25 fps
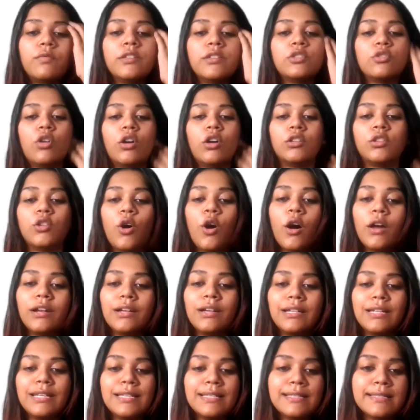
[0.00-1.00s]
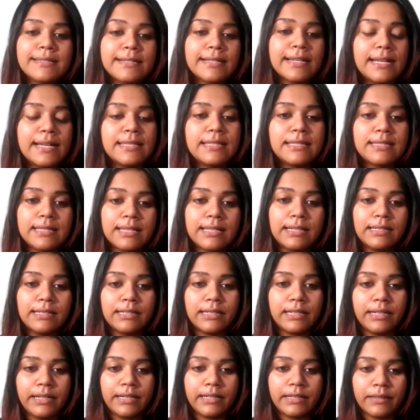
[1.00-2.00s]
to which authorities
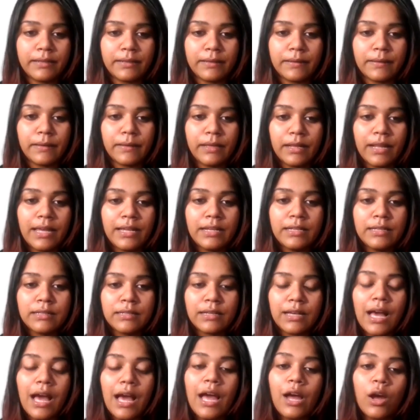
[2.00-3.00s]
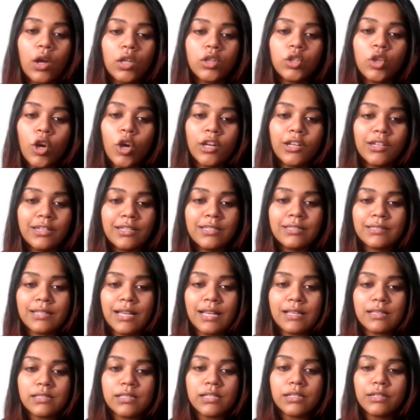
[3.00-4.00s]
concentrated, right? Authorities
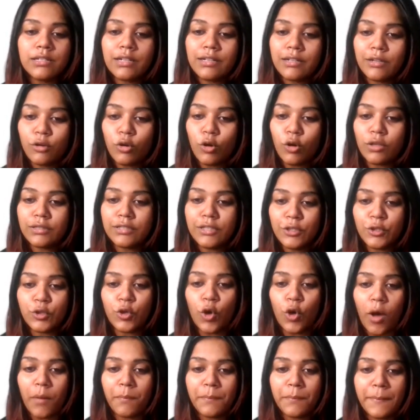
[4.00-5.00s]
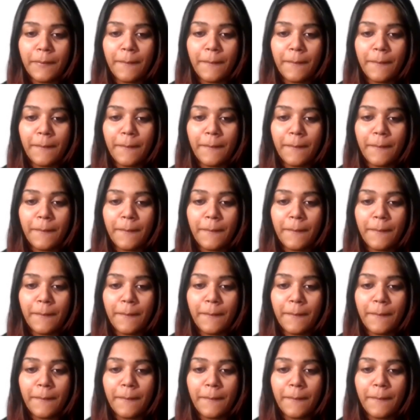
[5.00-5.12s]
concentrated on the top.